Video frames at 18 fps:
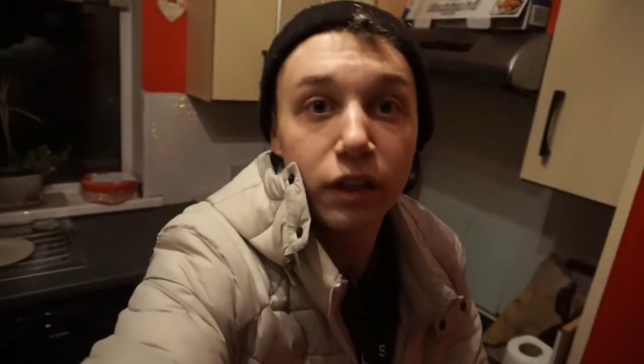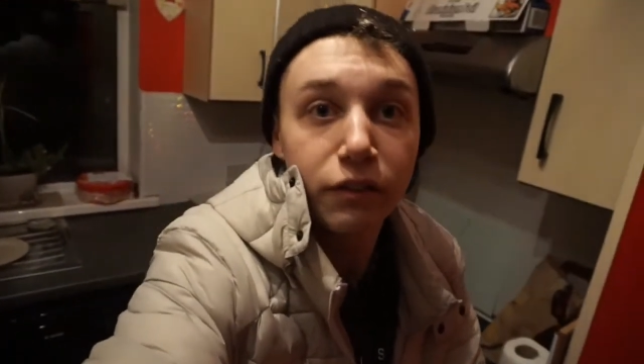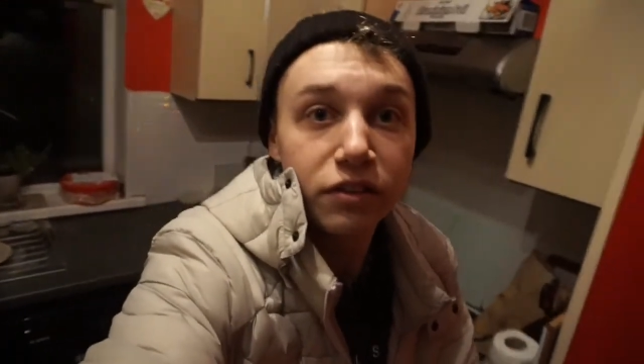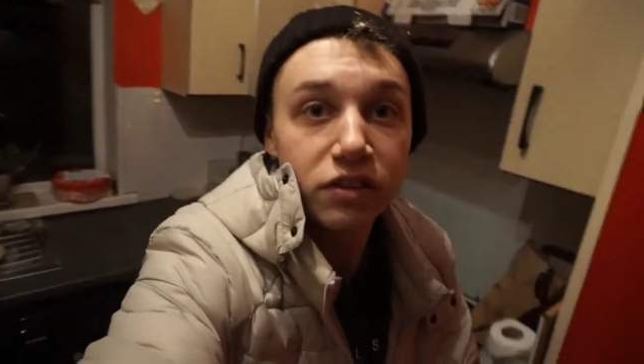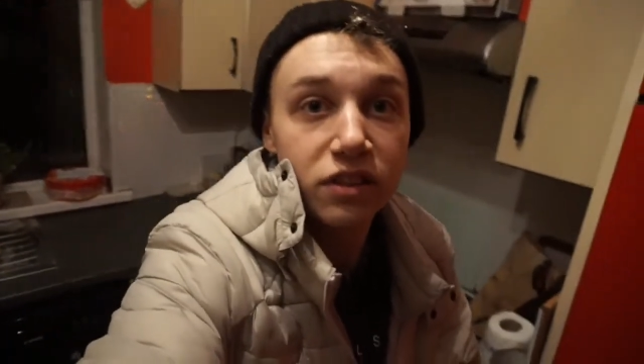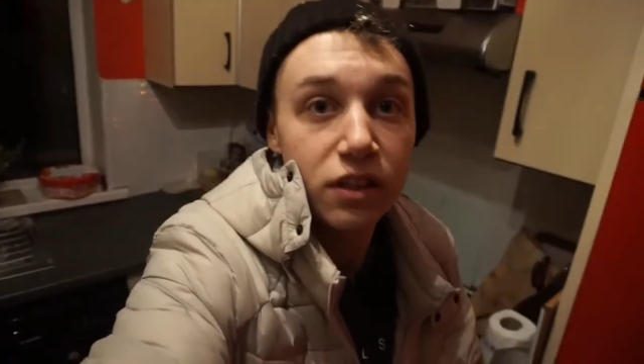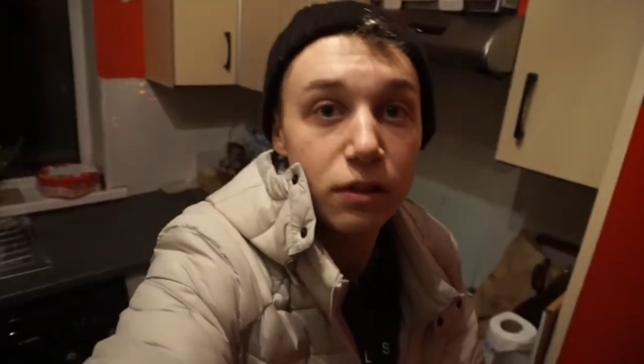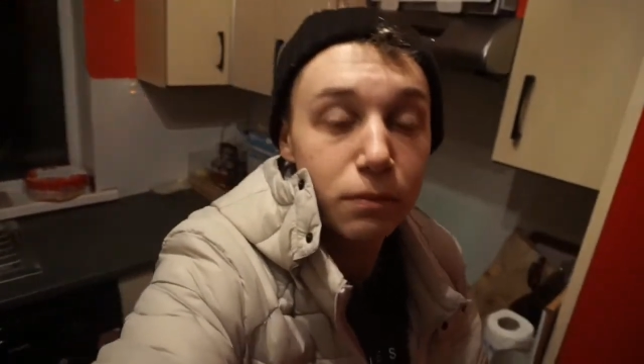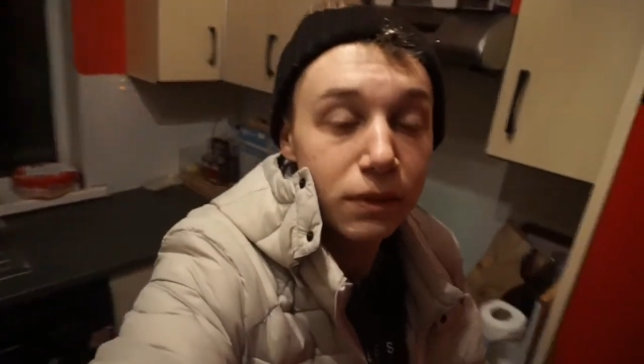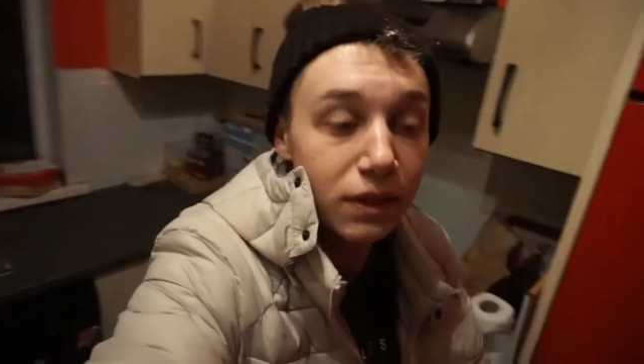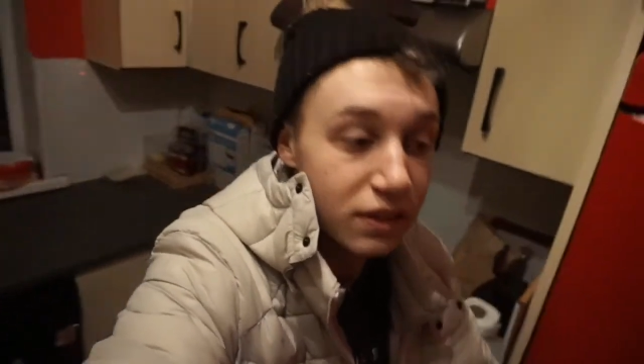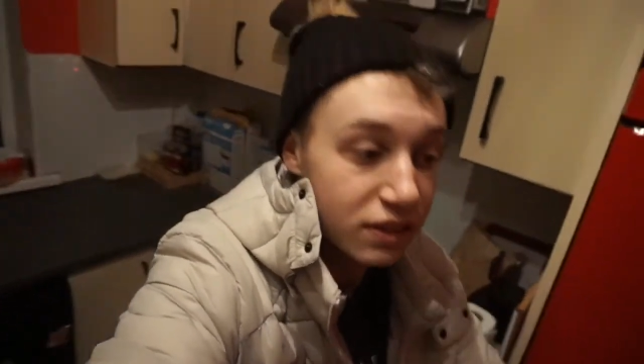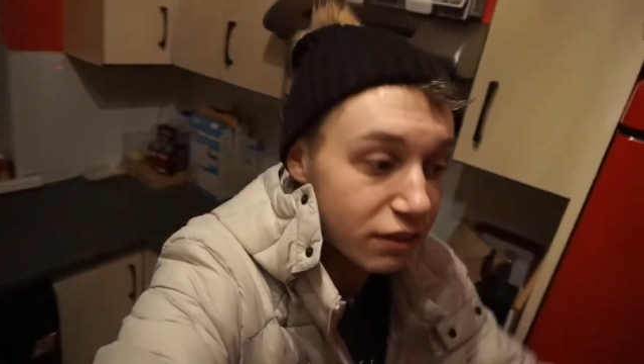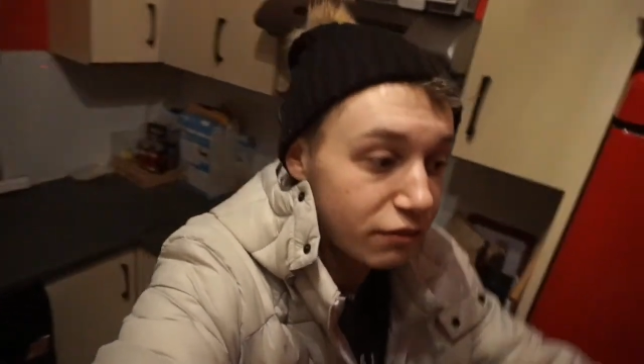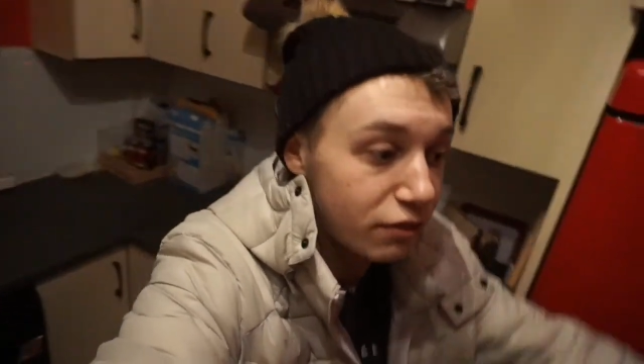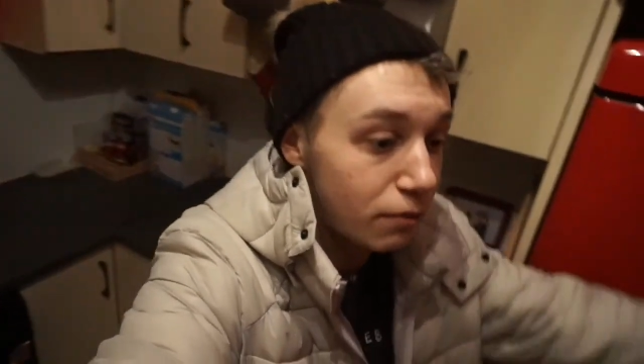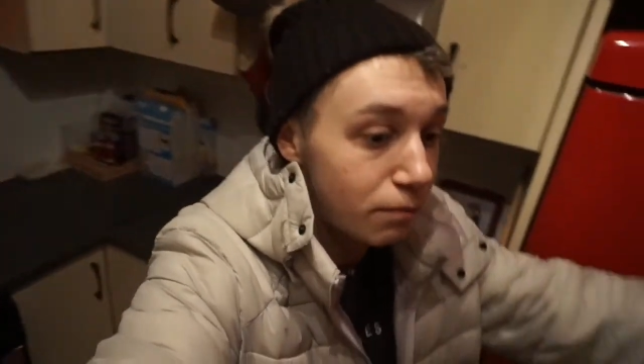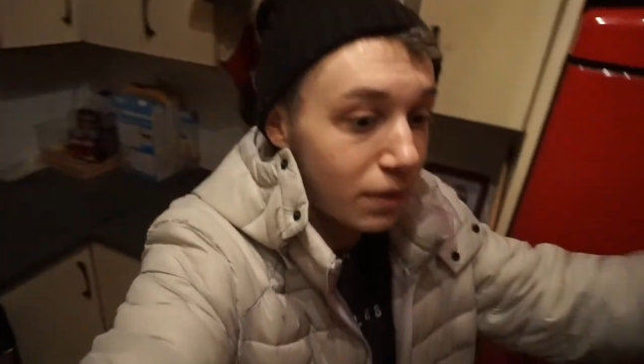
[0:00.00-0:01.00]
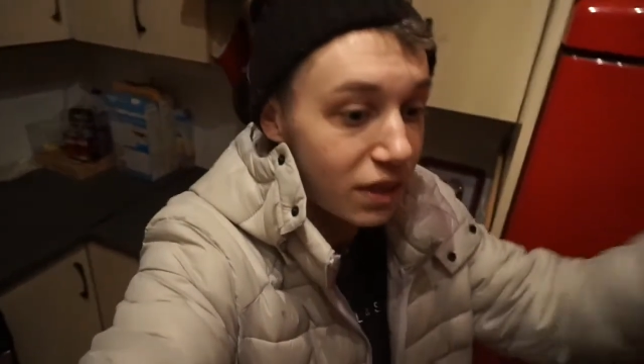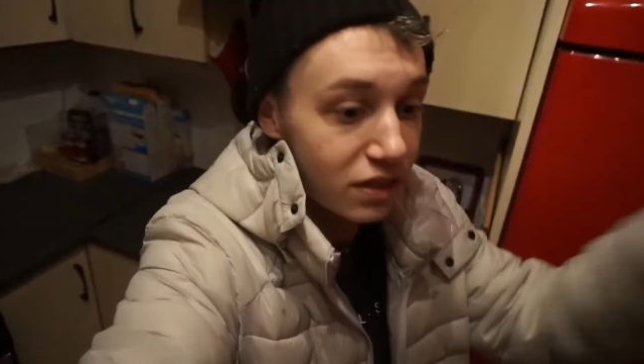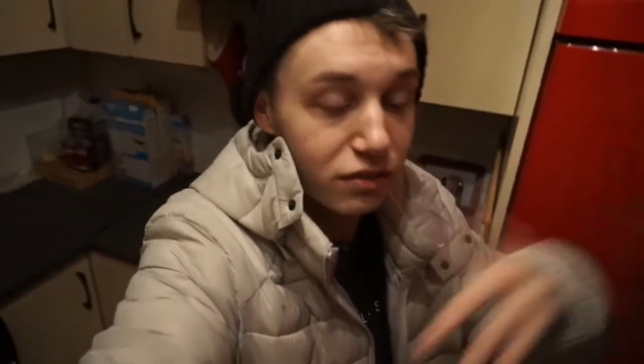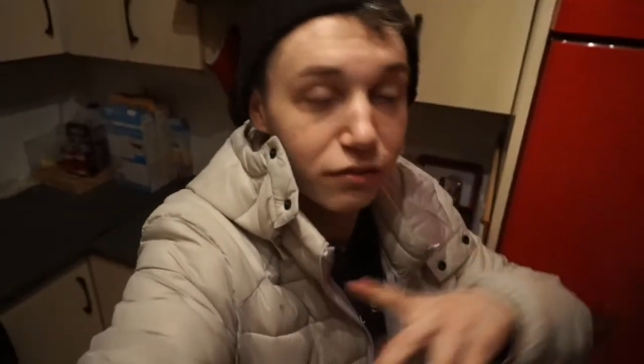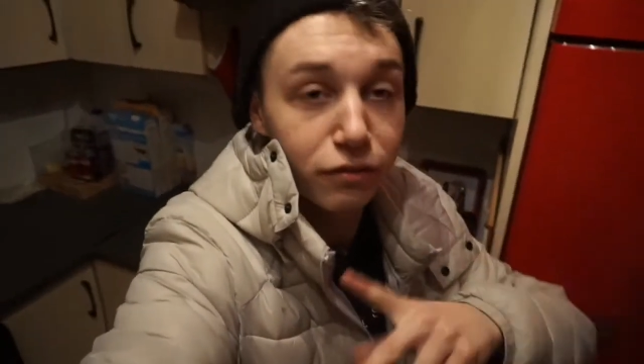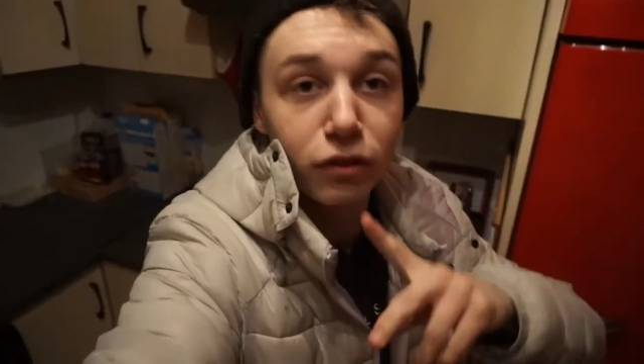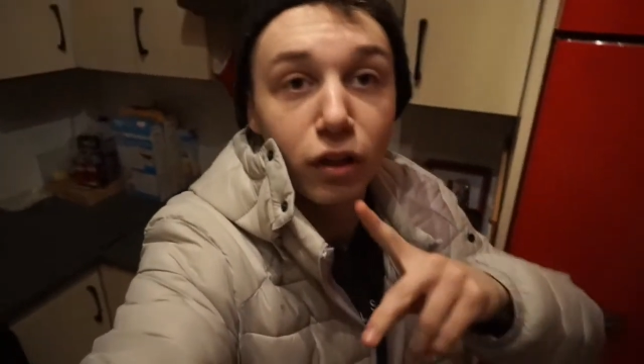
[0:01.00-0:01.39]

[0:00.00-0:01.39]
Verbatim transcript: If you did, please give it a massive